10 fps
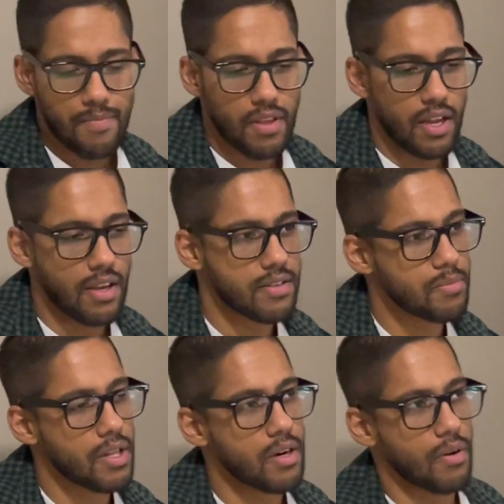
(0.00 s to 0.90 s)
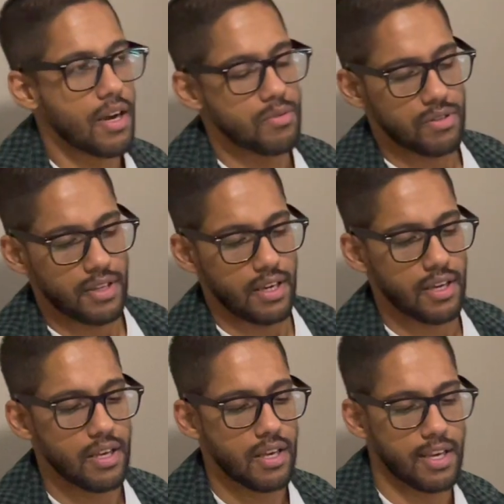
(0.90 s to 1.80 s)
And you have to play around with like
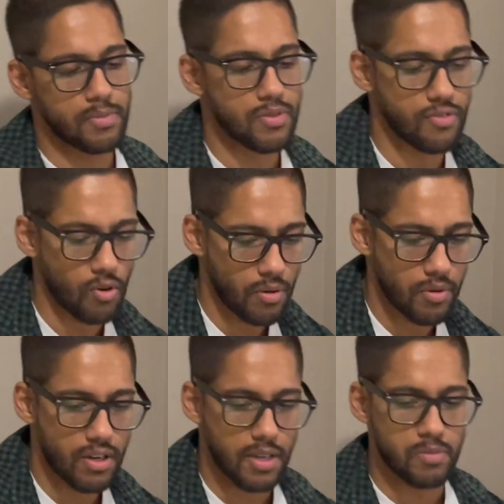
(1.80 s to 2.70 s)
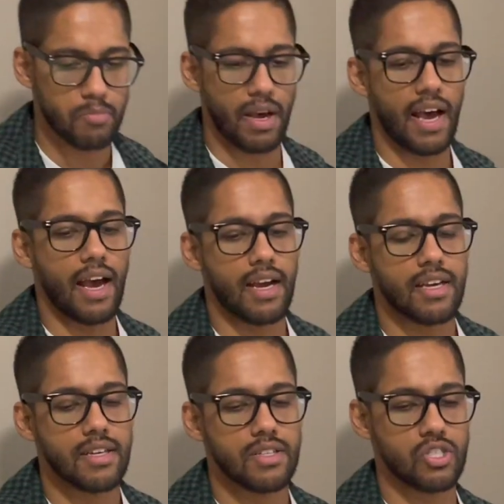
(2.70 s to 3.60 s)
hips forward, hips back,
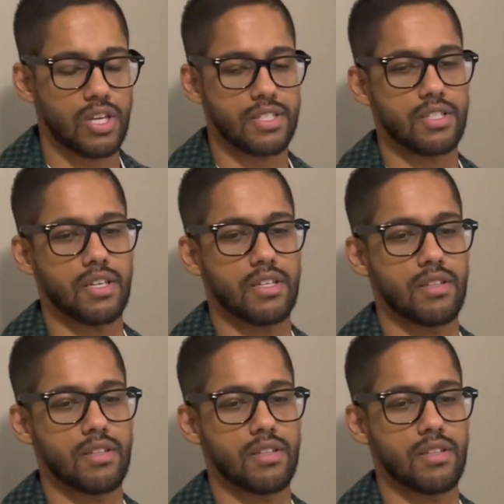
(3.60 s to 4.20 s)
chest.